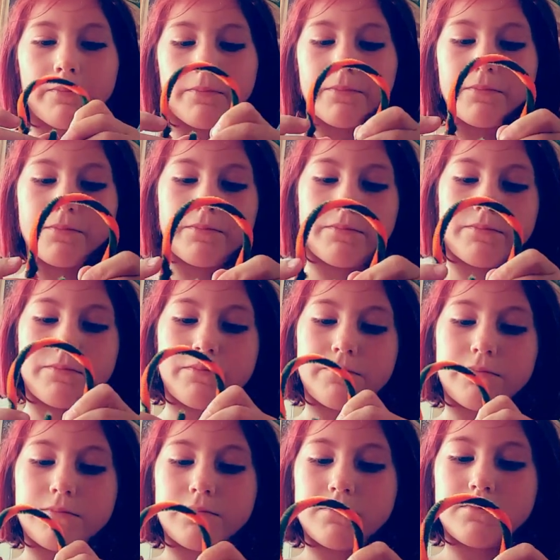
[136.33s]

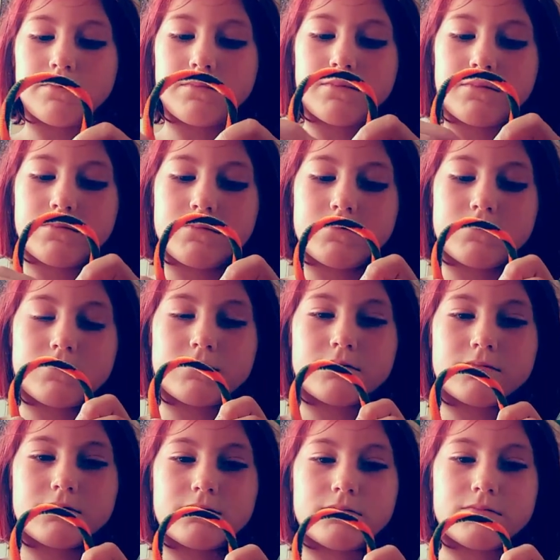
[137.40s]

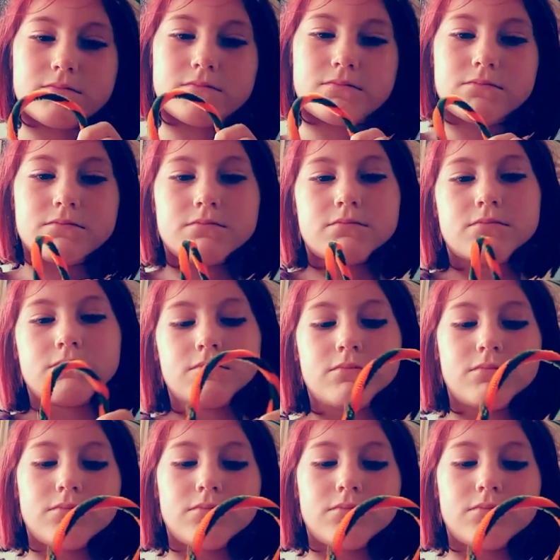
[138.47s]
Nothing is said.